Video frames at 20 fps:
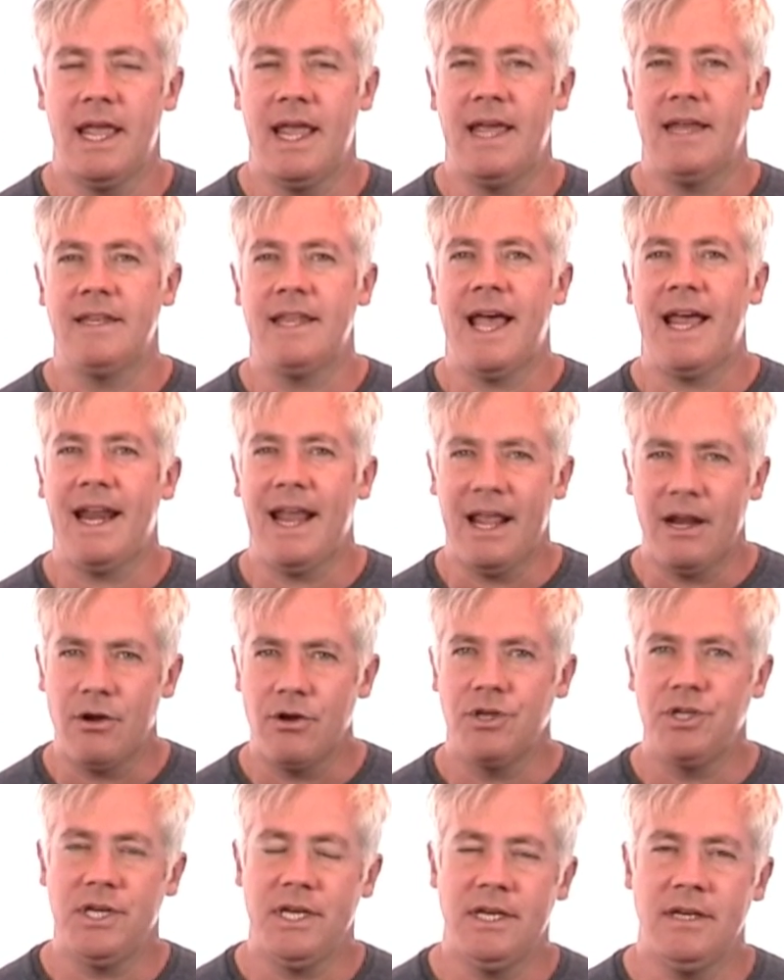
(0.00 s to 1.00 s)
and that
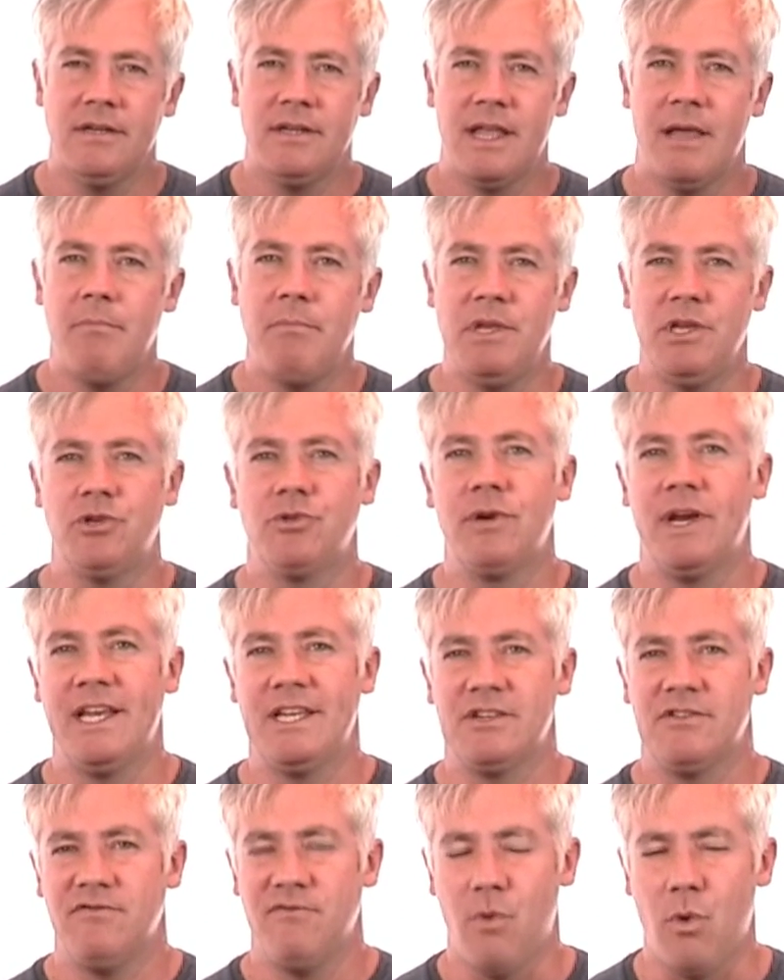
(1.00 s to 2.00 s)
energy can be
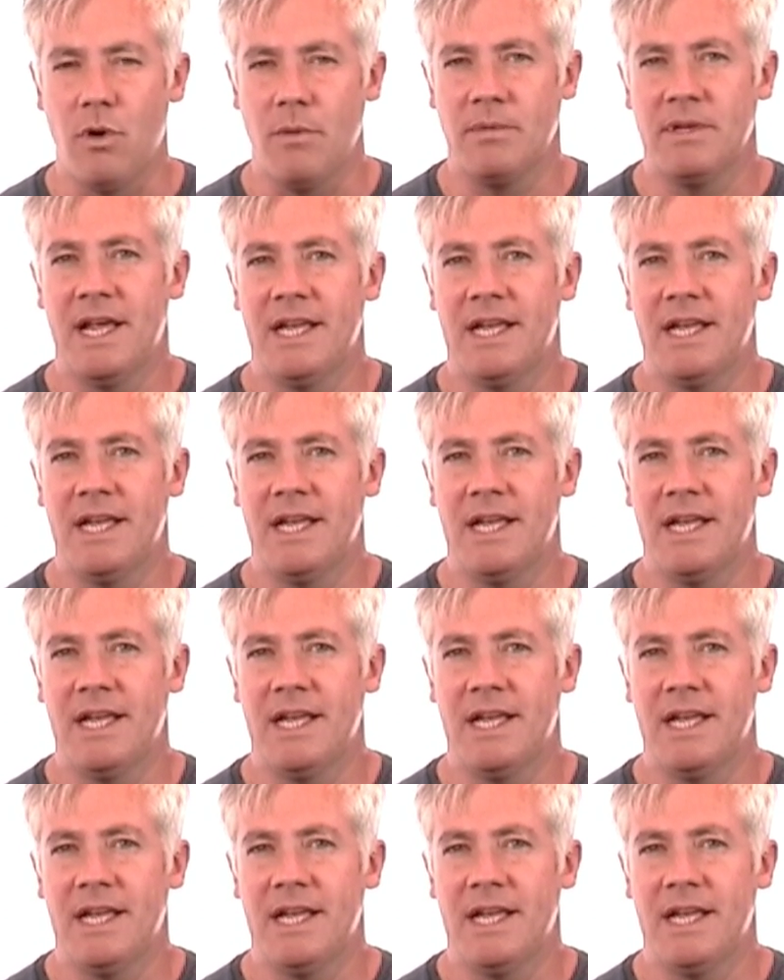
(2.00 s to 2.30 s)
transformed.